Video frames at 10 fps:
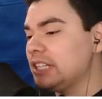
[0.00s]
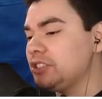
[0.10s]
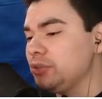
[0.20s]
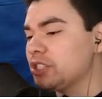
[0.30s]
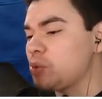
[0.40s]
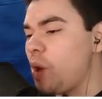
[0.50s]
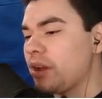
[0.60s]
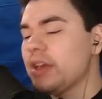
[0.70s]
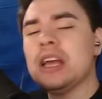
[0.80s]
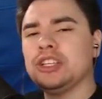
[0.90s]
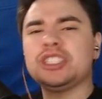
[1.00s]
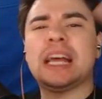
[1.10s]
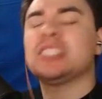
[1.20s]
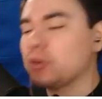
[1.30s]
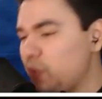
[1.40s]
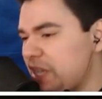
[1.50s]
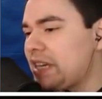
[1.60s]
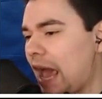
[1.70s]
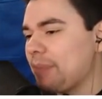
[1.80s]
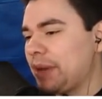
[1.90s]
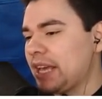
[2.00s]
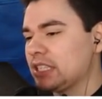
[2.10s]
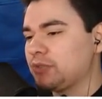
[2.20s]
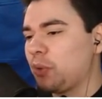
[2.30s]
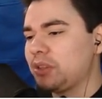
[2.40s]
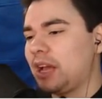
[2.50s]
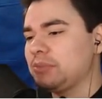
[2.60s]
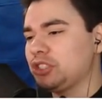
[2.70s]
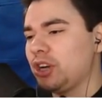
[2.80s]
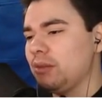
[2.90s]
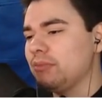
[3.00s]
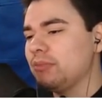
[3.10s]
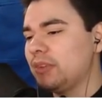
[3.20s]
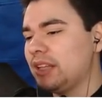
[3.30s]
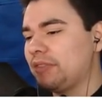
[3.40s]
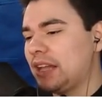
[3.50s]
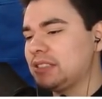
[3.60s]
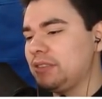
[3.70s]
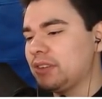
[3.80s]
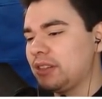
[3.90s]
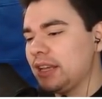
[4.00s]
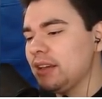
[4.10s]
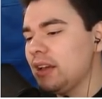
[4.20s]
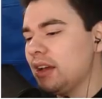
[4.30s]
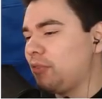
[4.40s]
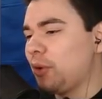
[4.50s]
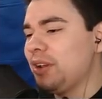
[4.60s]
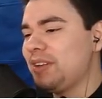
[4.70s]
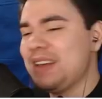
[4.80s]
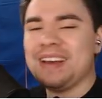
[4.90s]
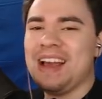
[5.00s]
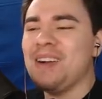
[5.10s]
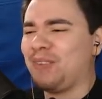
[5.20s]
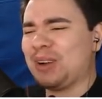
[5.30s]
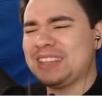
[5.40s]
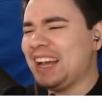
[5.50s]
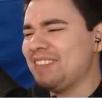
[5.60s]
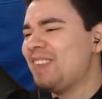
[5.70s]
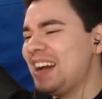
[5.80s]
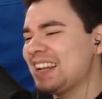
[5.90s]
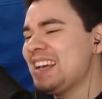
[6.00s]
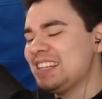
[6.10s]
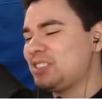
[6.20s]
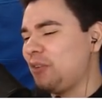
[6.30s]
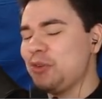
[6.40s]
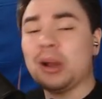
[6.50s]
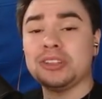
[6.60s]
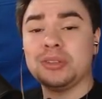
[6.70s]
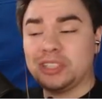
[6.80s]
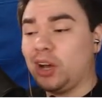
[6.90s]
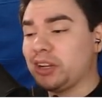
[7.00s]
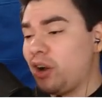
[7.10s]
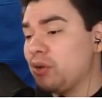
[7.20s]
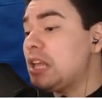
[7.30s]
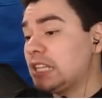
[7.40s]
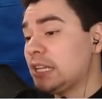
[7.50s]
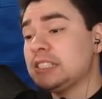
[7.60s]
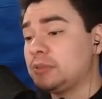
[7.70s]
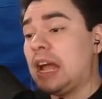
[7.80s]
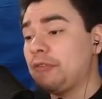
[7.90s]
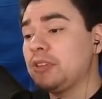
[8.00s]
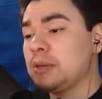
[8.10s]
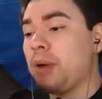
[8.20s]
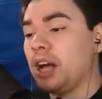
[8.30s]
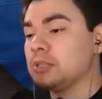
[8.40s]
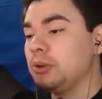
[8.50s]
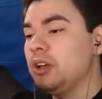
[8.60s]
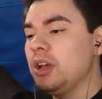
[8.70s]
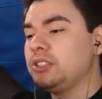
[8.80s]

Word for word: Let's do this one just as a recap, I guess. Fourth time's a charm, if that's even a thing. Fourth time? What? So if you want to do this all your own, it is definitely possible